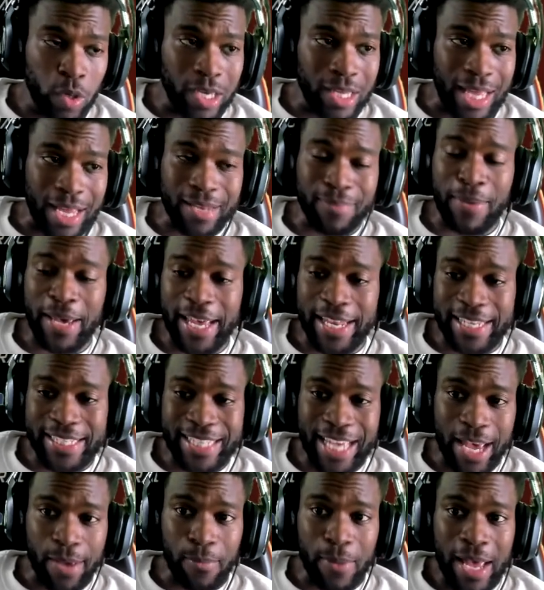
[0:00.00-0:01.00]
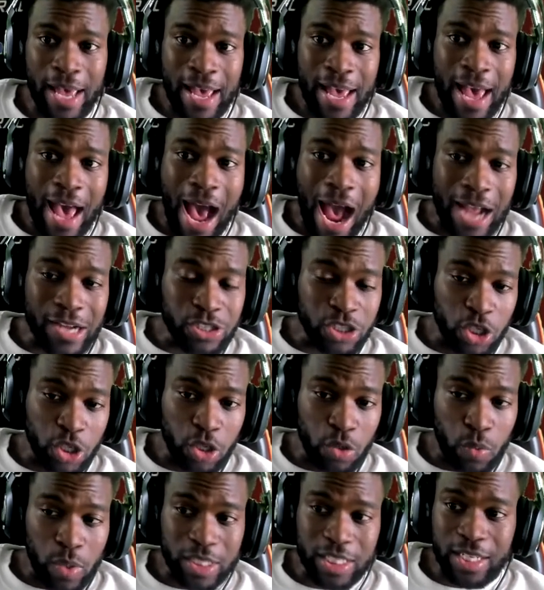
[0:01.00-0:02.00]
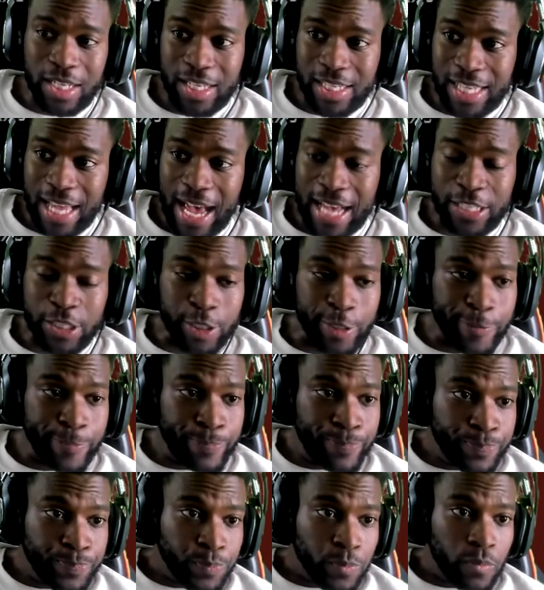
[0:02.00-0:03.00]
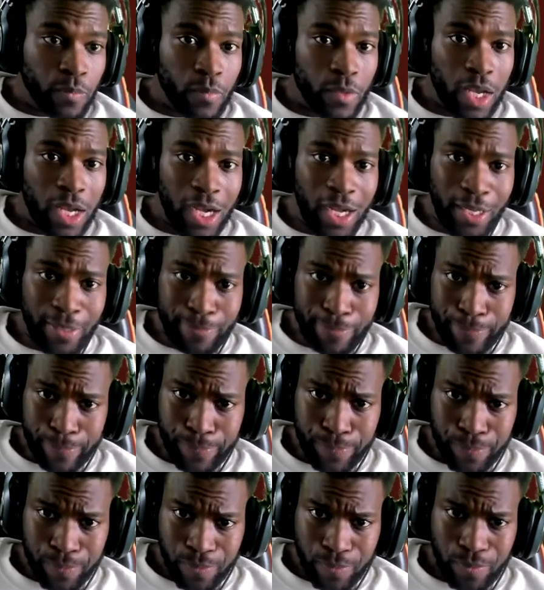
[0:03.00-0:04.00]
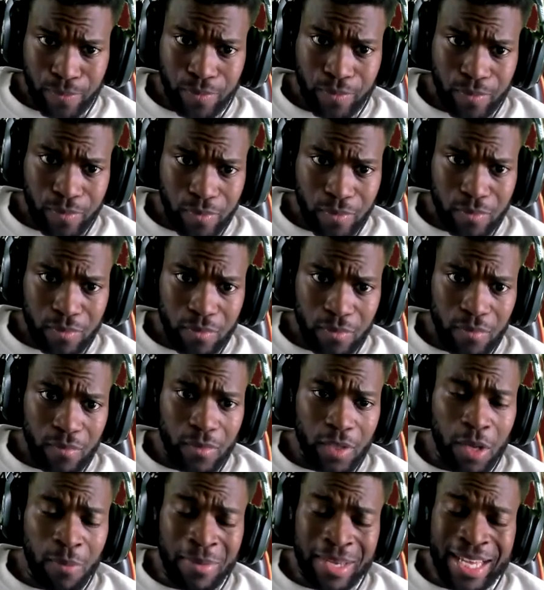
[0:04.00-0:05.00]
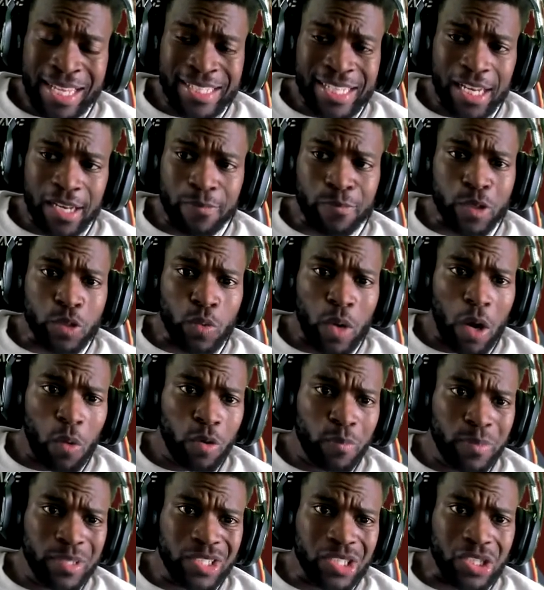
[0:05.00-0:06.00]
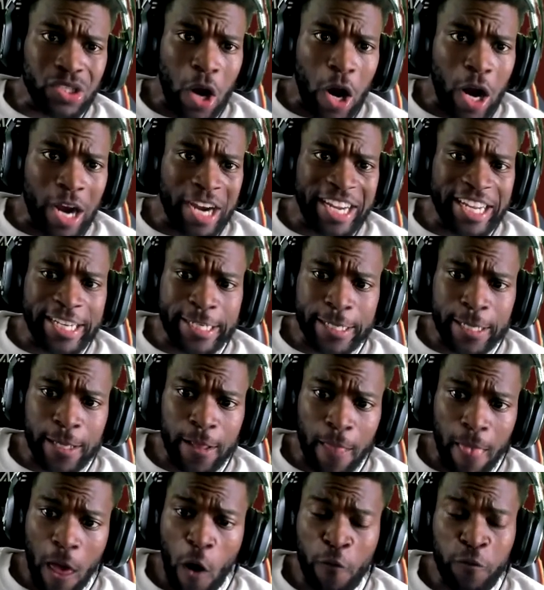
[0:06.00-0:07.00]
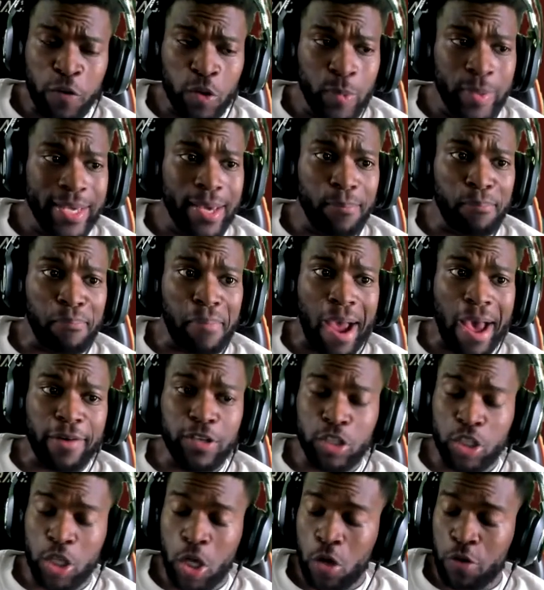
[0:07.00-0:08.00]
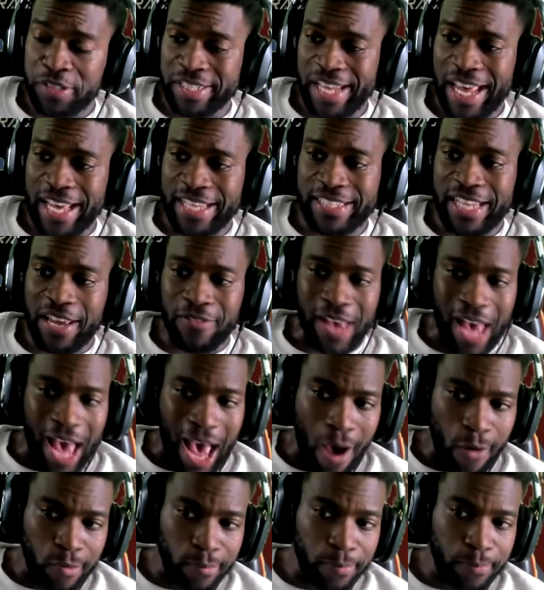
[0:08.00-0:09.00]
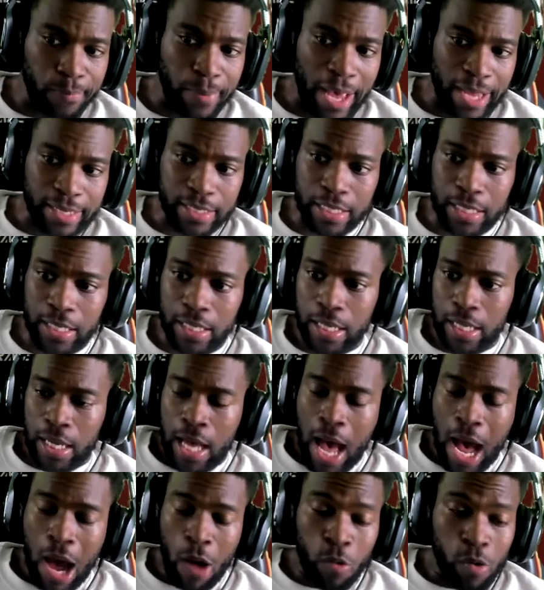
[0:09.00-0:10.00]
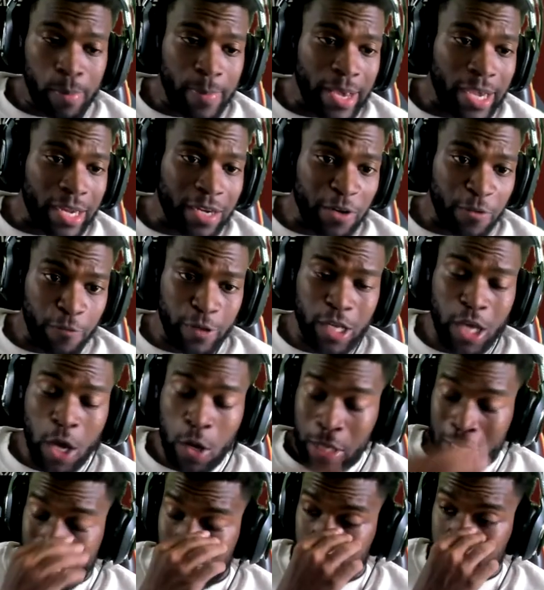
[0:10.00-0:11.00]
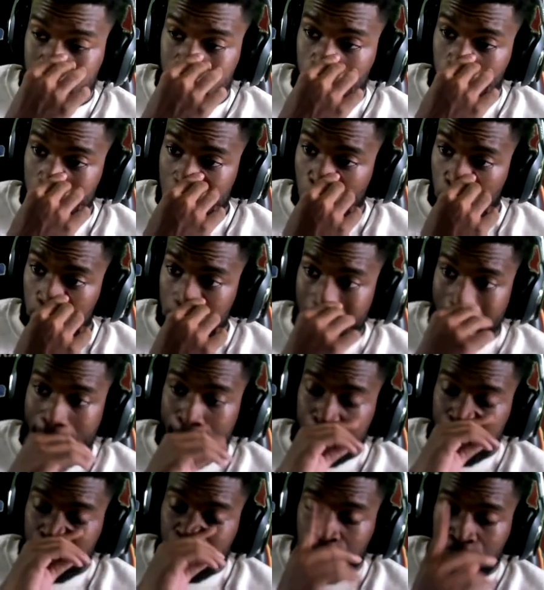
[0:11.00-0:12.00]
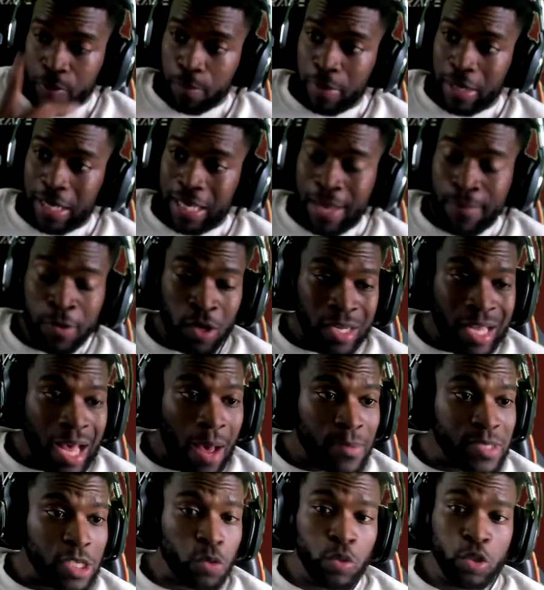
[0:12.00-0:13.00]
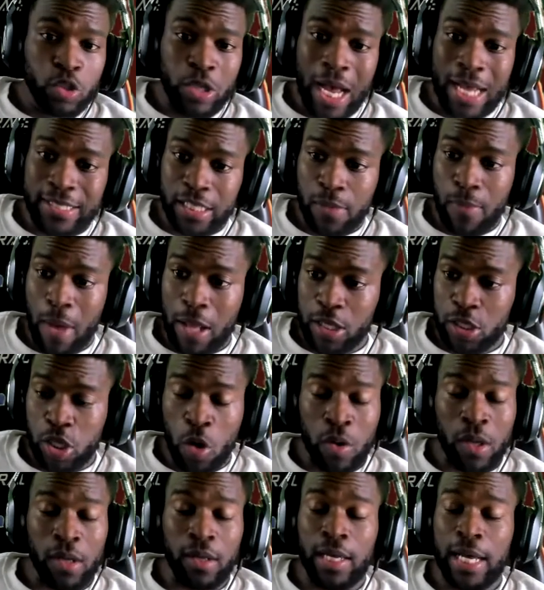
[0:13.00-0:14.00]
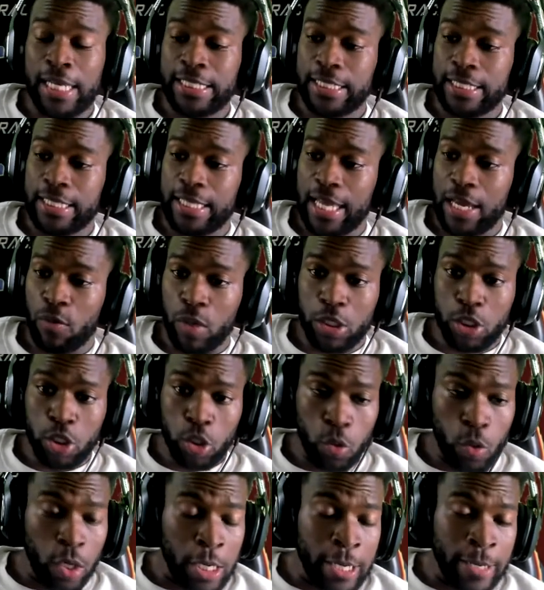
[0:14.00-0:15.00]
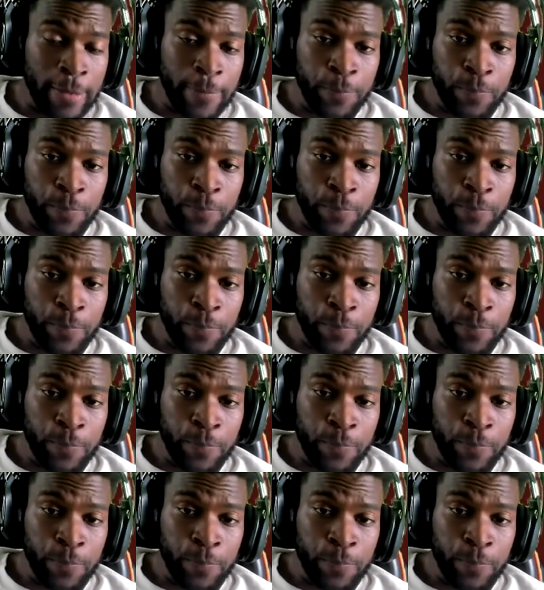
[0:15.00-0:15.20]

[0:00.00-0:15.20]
You're like, man, this game actually was a disaster. But yeah, Teddy Bridgewater will be starting. Hopefully we get Byron Jones and Xavier Howard back. I will be making a video later this week on that. But let me know in the comments what you guys think about this whole concussion thing with Tua.